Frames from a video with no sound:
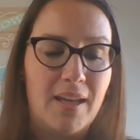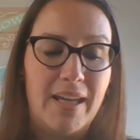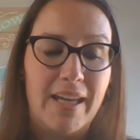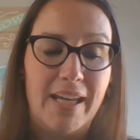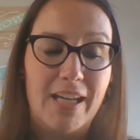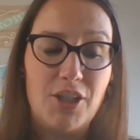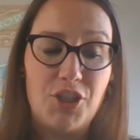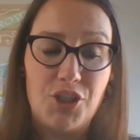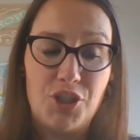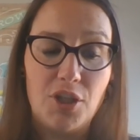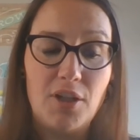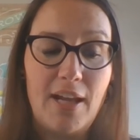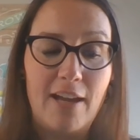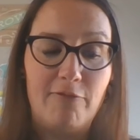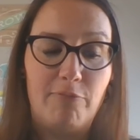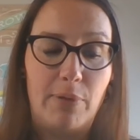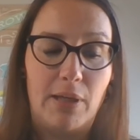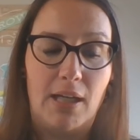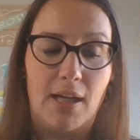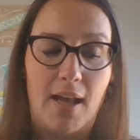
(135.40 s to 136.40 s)
It should
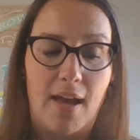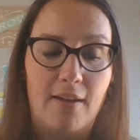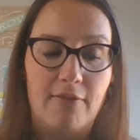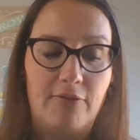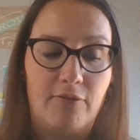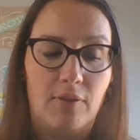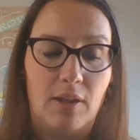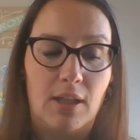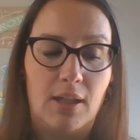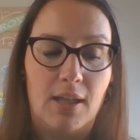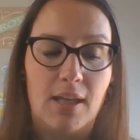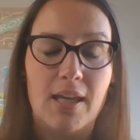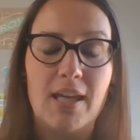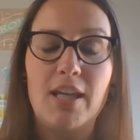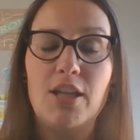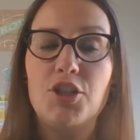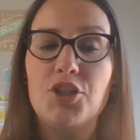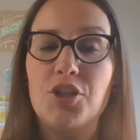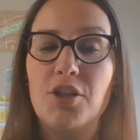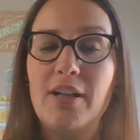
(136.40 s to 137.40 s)
have been enough.
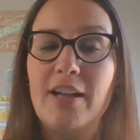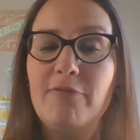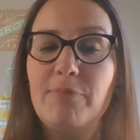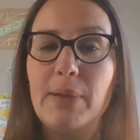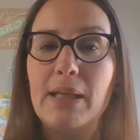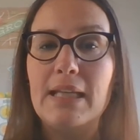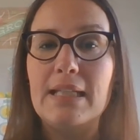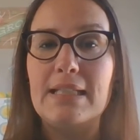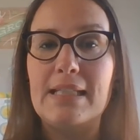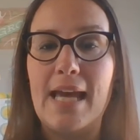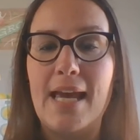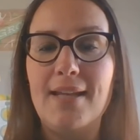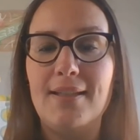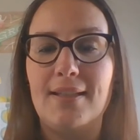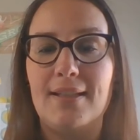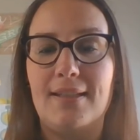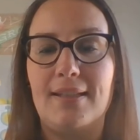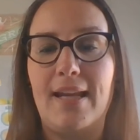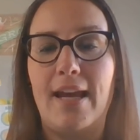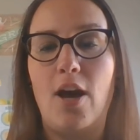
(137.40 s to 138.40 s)
He should have been content
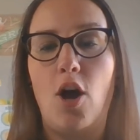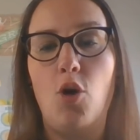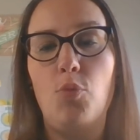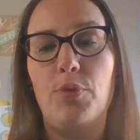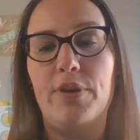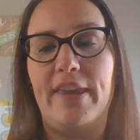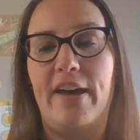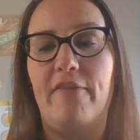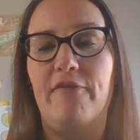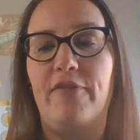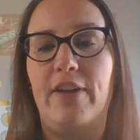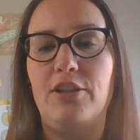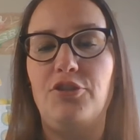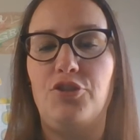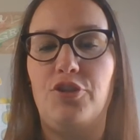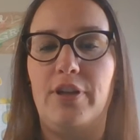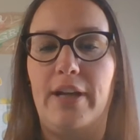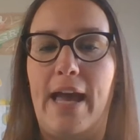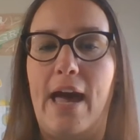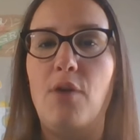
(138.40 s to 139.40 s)
to stay home without
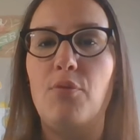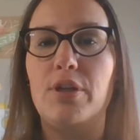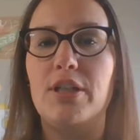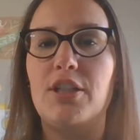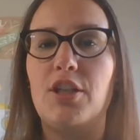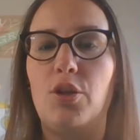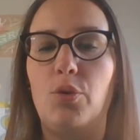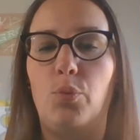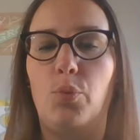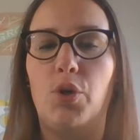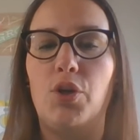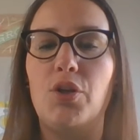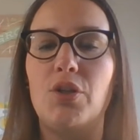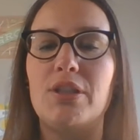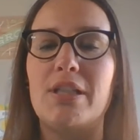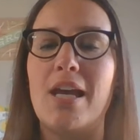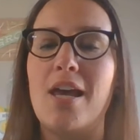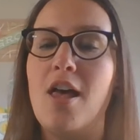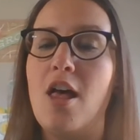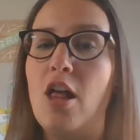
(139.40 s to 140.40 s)
venturing out into the
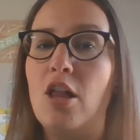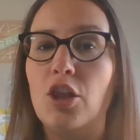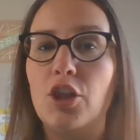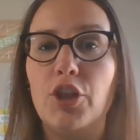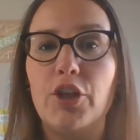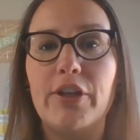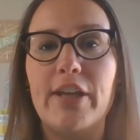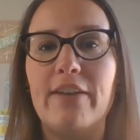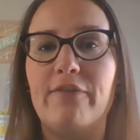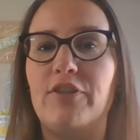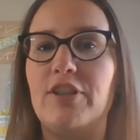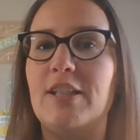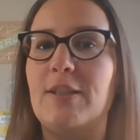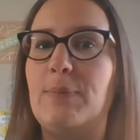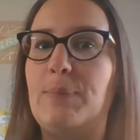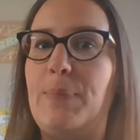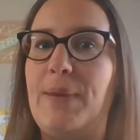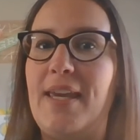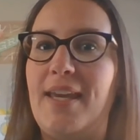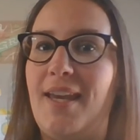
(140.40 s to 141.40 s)
world, looking for
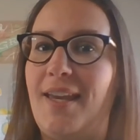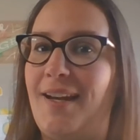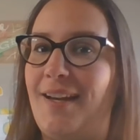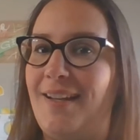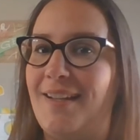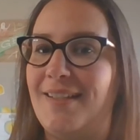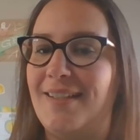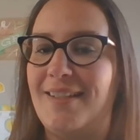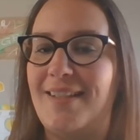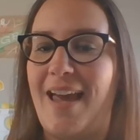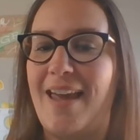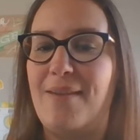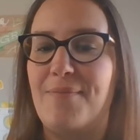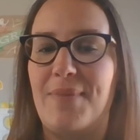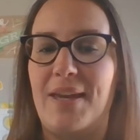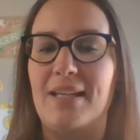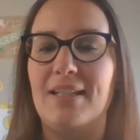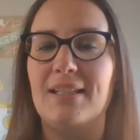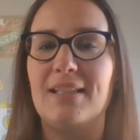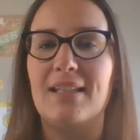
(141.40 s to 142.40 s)
speed and
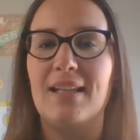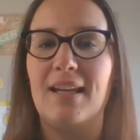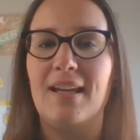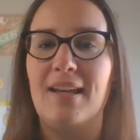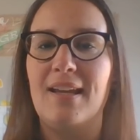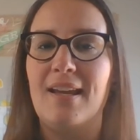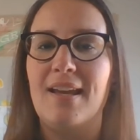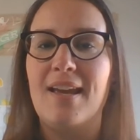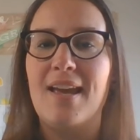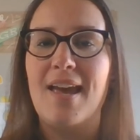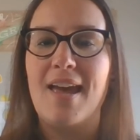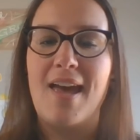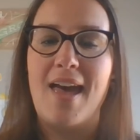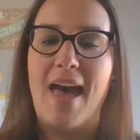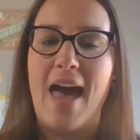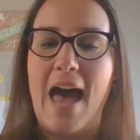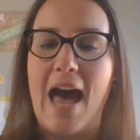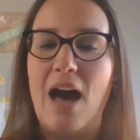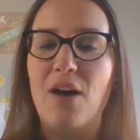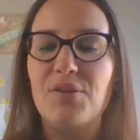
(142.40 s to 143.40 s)
excitement.
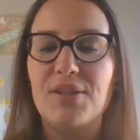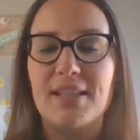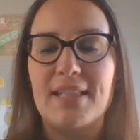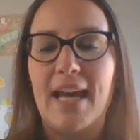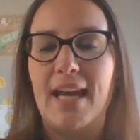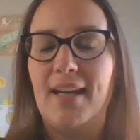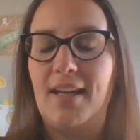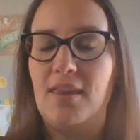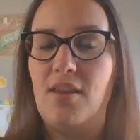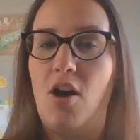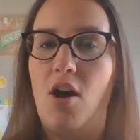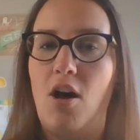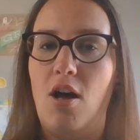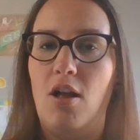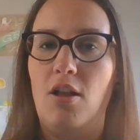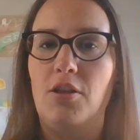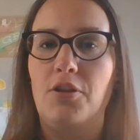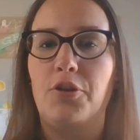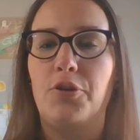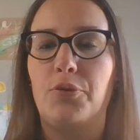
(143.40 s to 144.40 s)
Outside in the
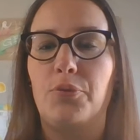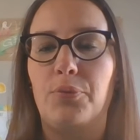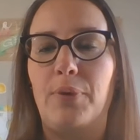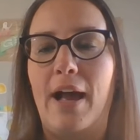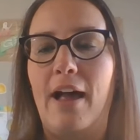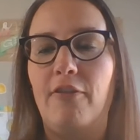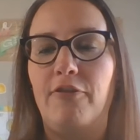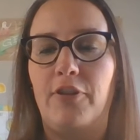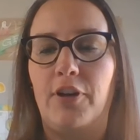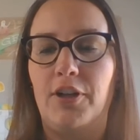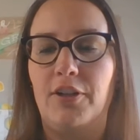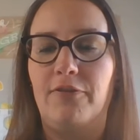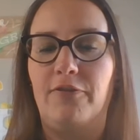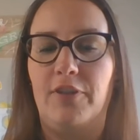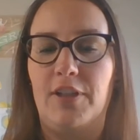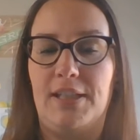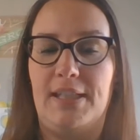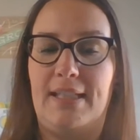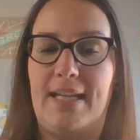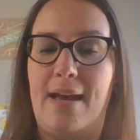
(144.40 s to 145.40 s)
hall, Ralph heard
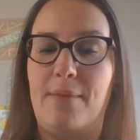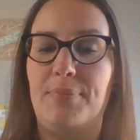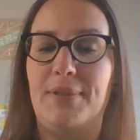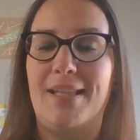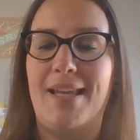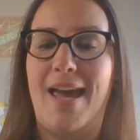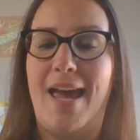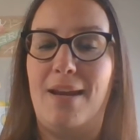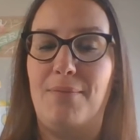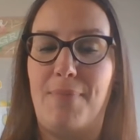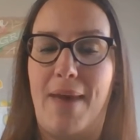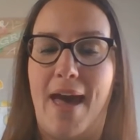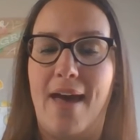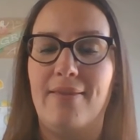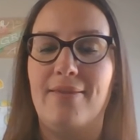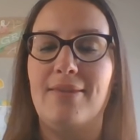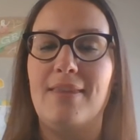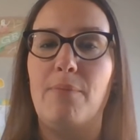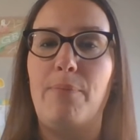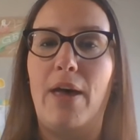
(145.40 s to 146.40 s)
footsteps and Matt,
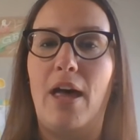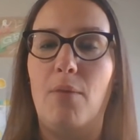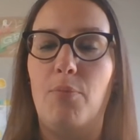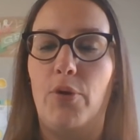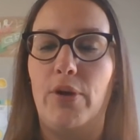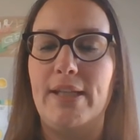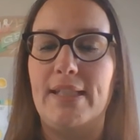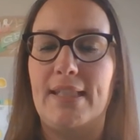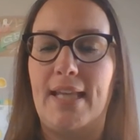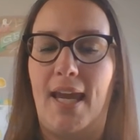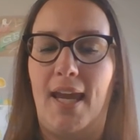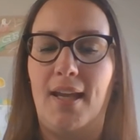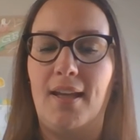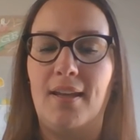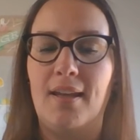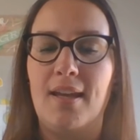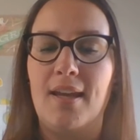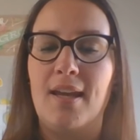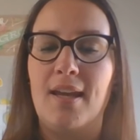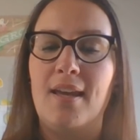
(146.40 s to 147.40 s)
the bellboy, saying,
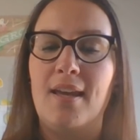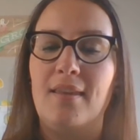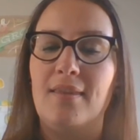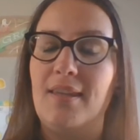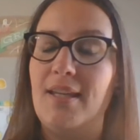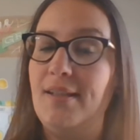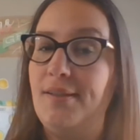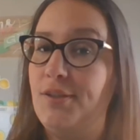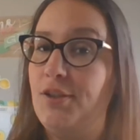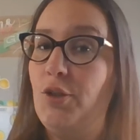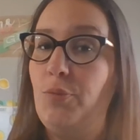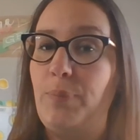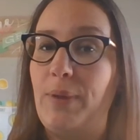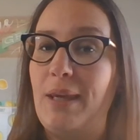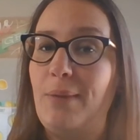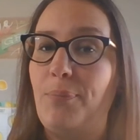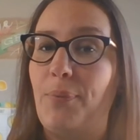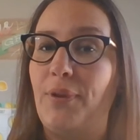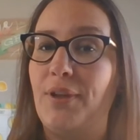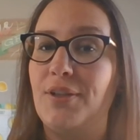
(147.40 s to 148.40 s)
"These new
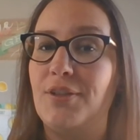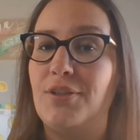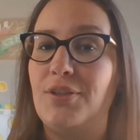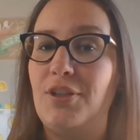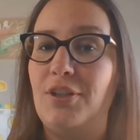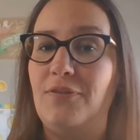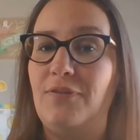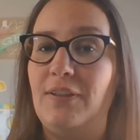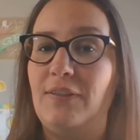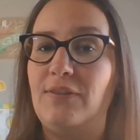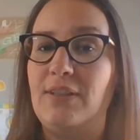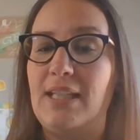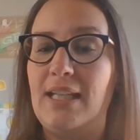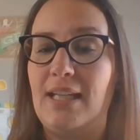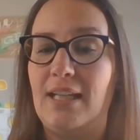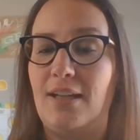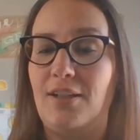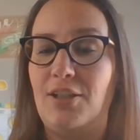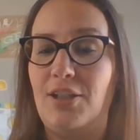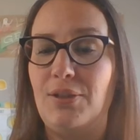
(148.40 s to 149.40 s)
people in
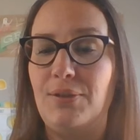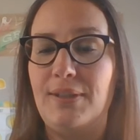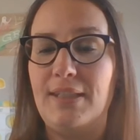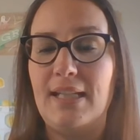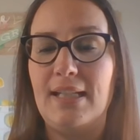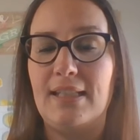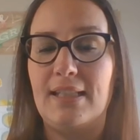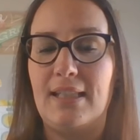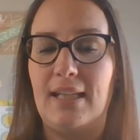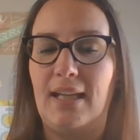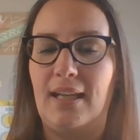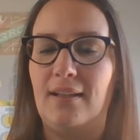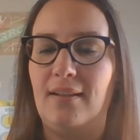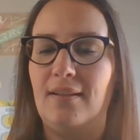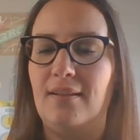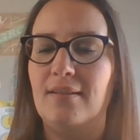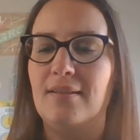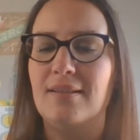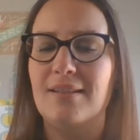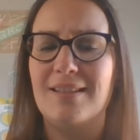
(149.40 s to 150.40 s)
215 and 216,
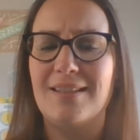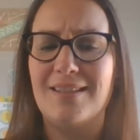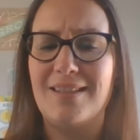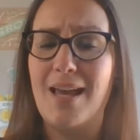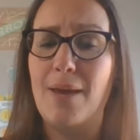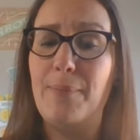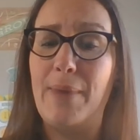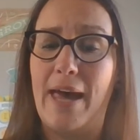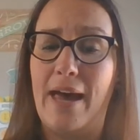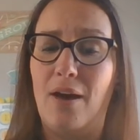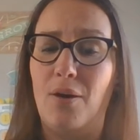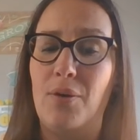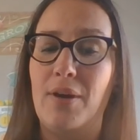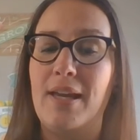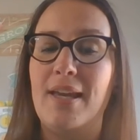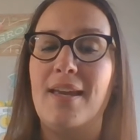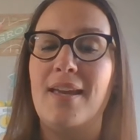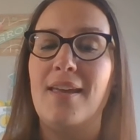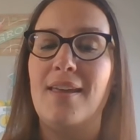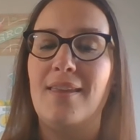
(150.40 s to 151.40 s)
somehow,
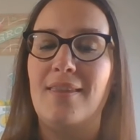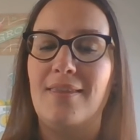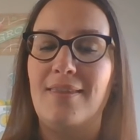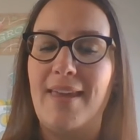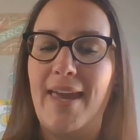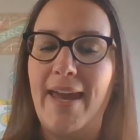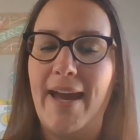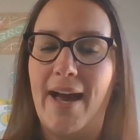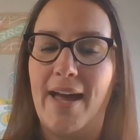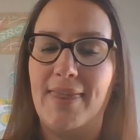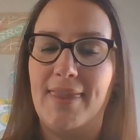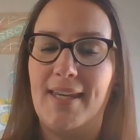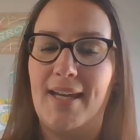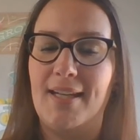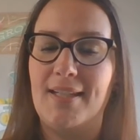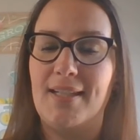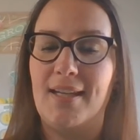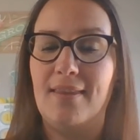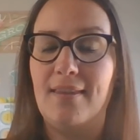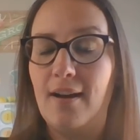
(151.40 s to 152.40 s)
they got the
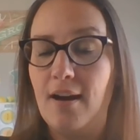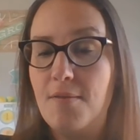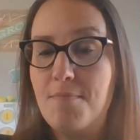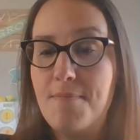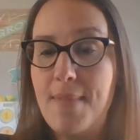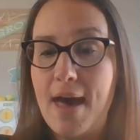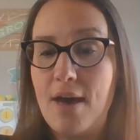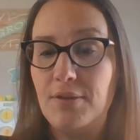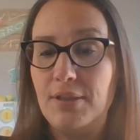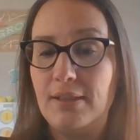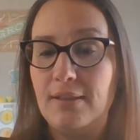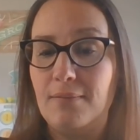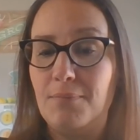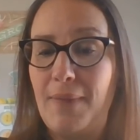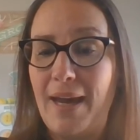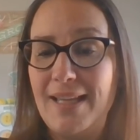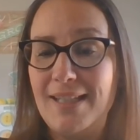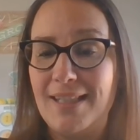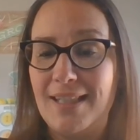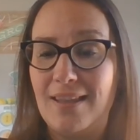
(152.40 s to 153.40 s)
idea there are
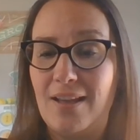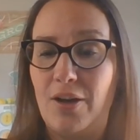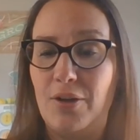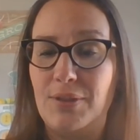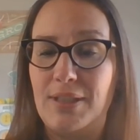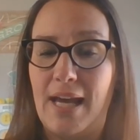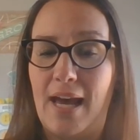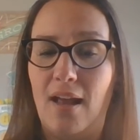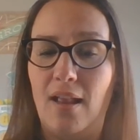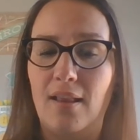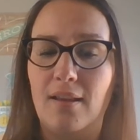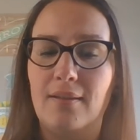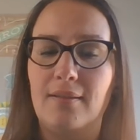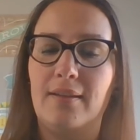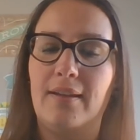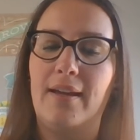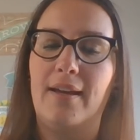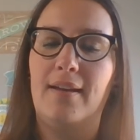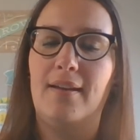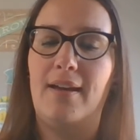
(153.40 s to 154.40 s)
mice in the hotel.
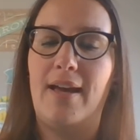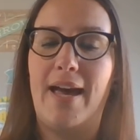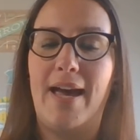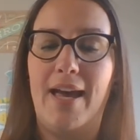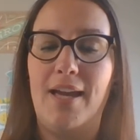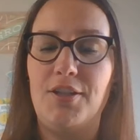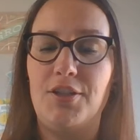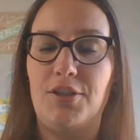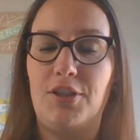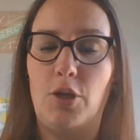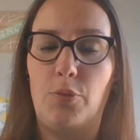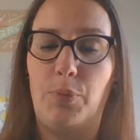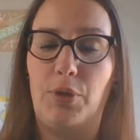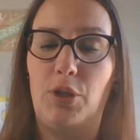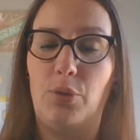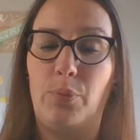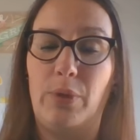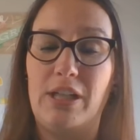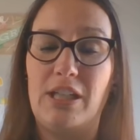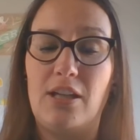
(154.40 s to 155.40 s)
I just
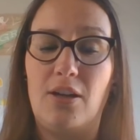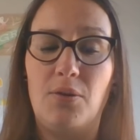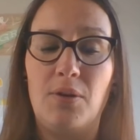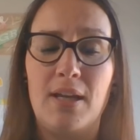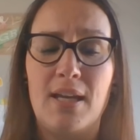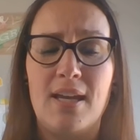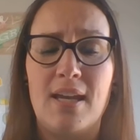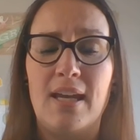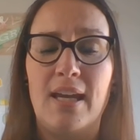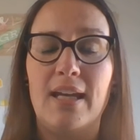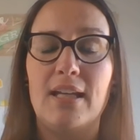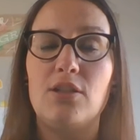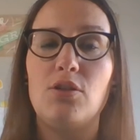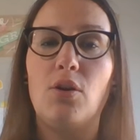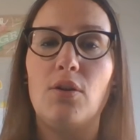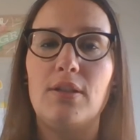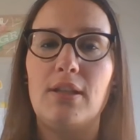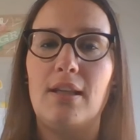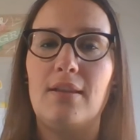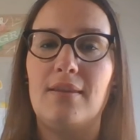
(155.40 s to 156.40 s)
opened a window and
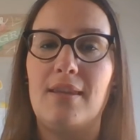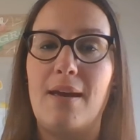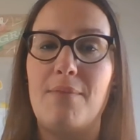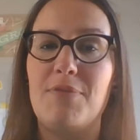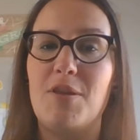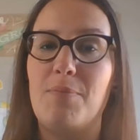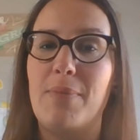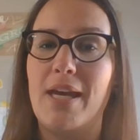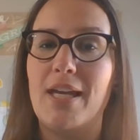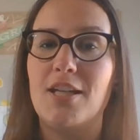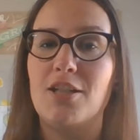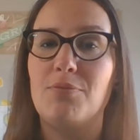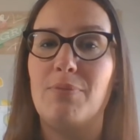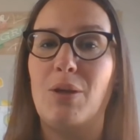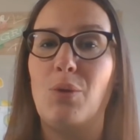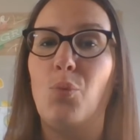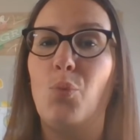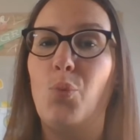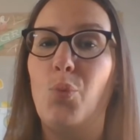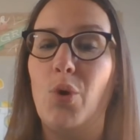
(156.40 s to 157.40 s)
told them the
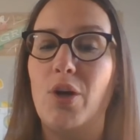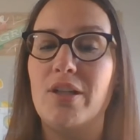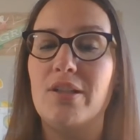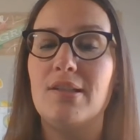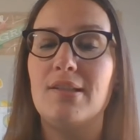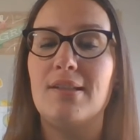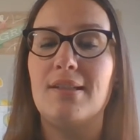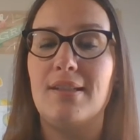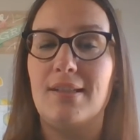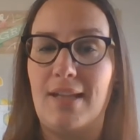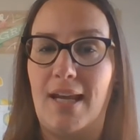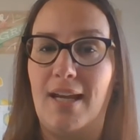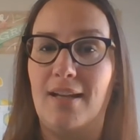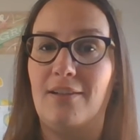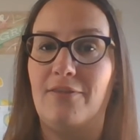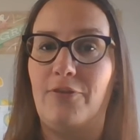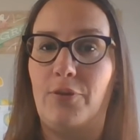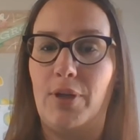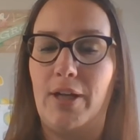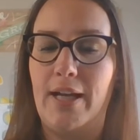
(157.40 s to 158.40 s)
management wouldn't
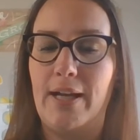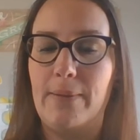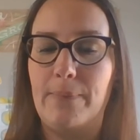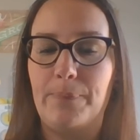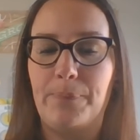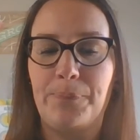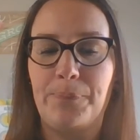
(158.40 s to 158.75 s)
stand for it."